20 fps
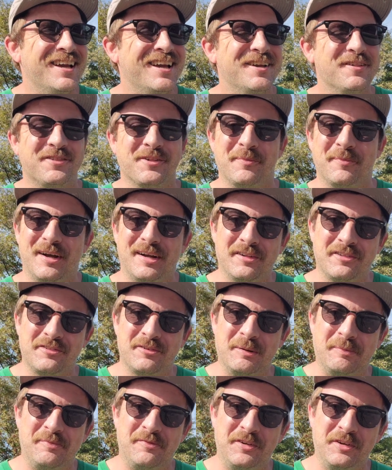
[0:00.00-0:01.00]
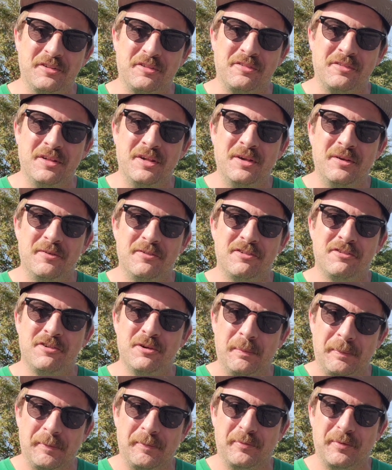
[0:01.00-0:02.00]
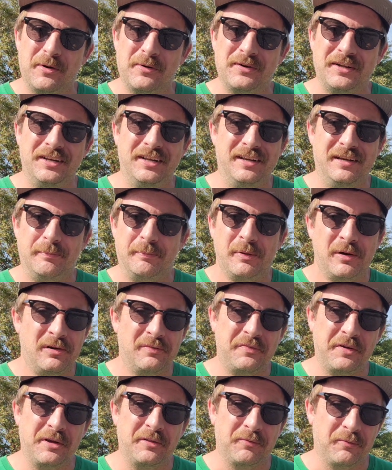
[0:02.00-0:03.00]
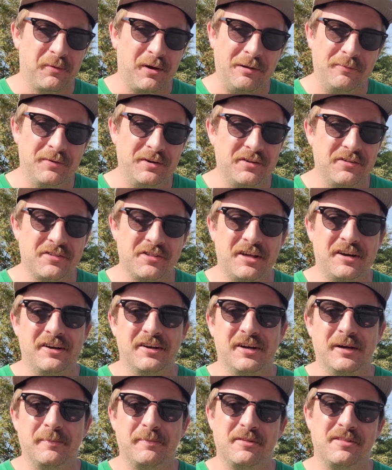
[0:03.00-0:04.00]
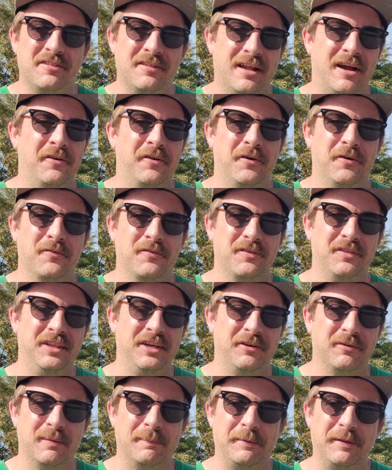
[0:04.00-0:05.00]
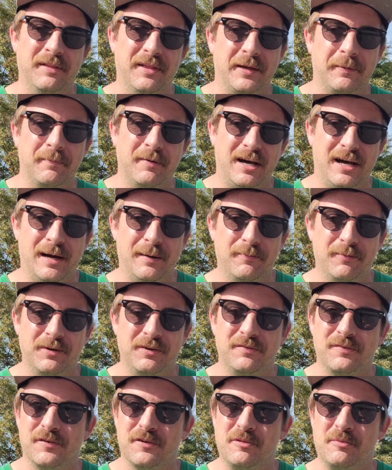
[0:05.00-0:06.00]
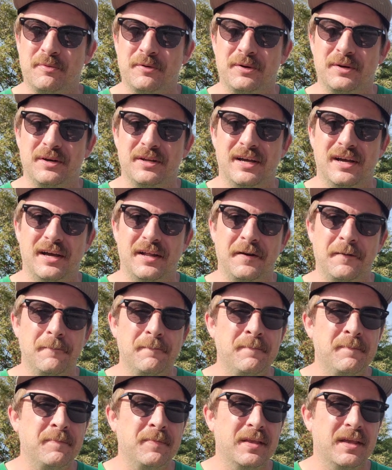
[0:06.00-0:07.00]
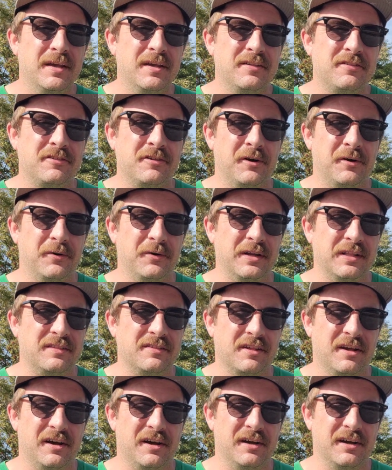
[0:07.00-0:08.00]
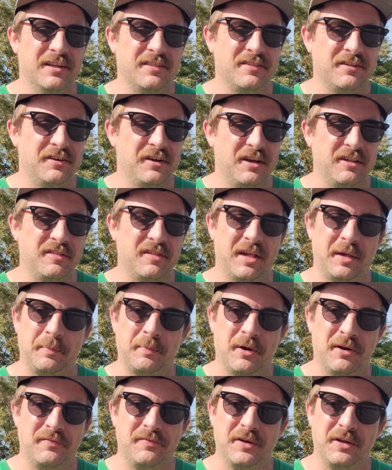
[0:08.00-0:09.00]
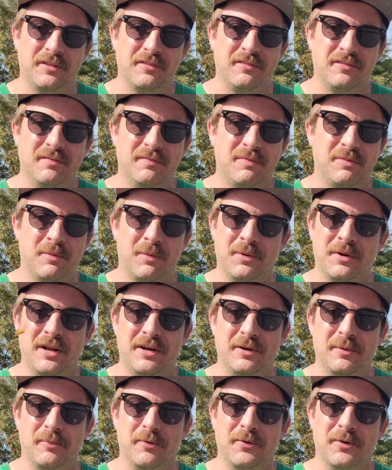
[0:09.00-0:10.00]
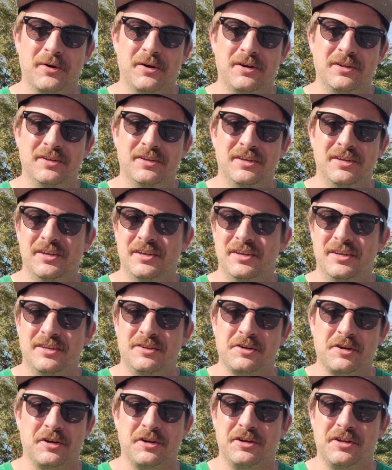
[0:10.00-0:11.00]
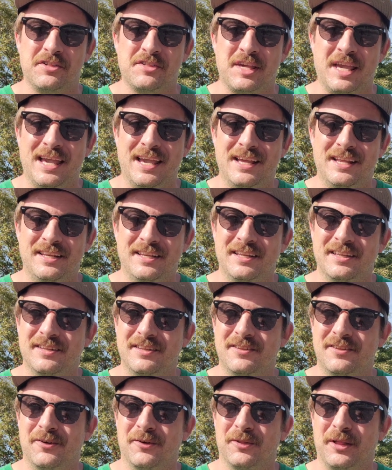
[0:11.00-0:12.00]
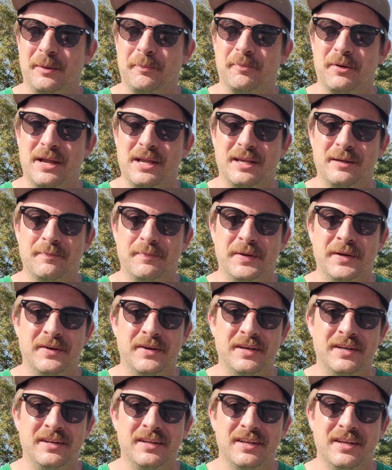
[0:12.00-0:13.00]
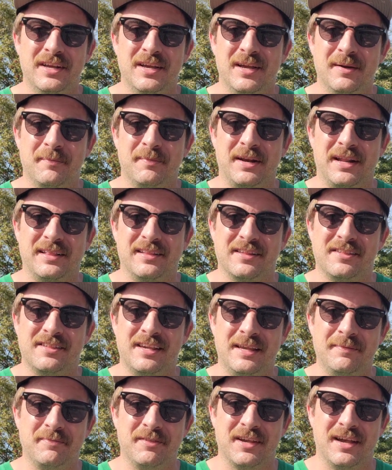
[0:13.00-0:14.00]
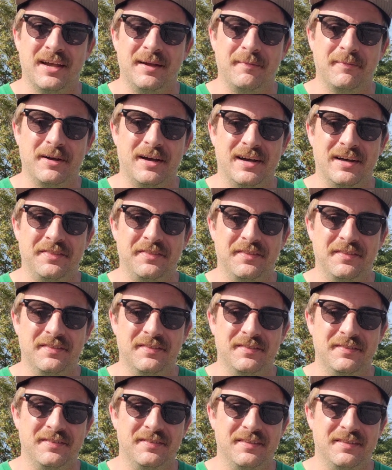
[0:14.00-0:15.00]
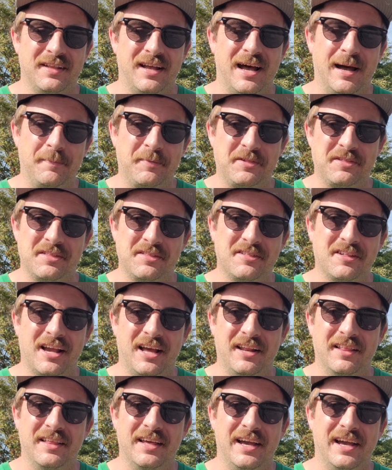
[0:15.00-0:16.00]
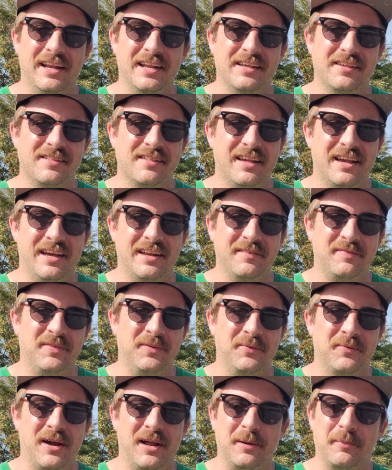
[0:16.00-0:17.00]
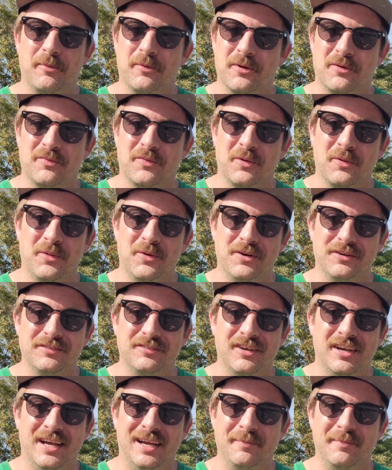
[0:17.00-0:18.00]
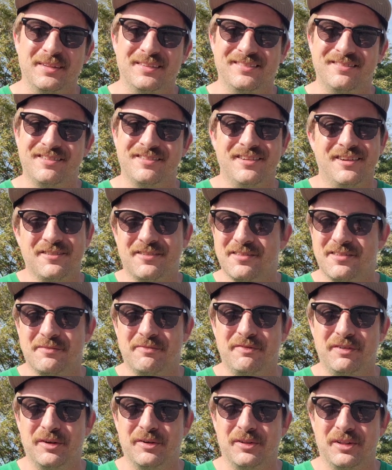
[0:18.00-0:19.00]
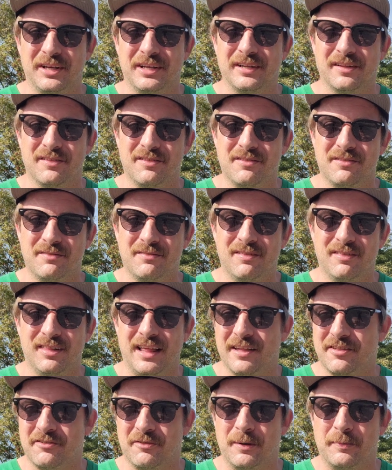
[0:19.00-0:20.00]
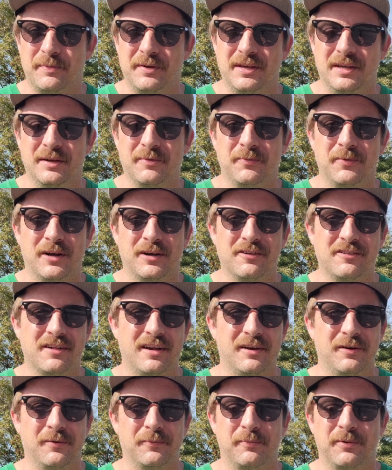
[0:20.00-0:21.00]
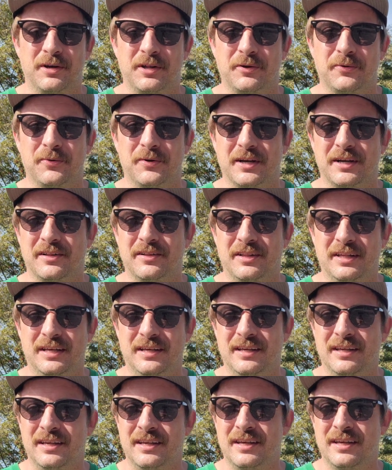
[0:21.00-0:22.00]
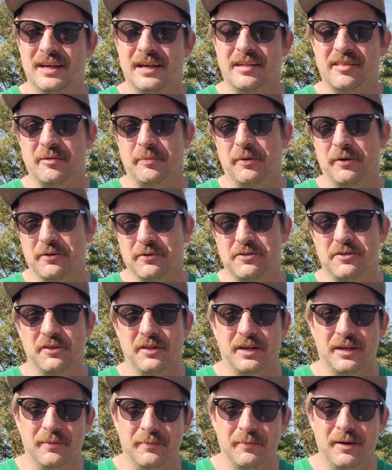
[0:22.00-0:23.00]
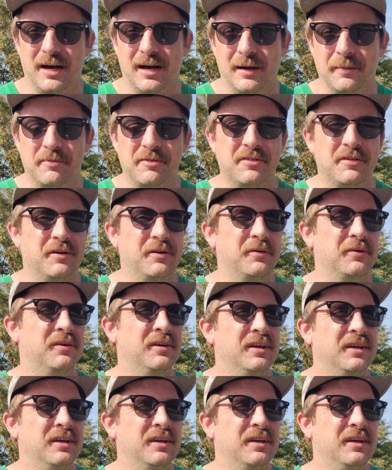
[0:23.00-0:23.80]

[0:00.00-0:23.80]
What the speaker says: So Miles grip feels super broken in and perfect right when you set it up. It's not overly grippy like Mob when you first put it on. So it's a nice, like, perfect, throw it on your board, you're good to skate, like break-in period. But at the same time, on the opposite side of that is that if you ride a board for a long time, it starts to feel like it's less grippy. It wears out pretty quickly as opposed to like a Mob. So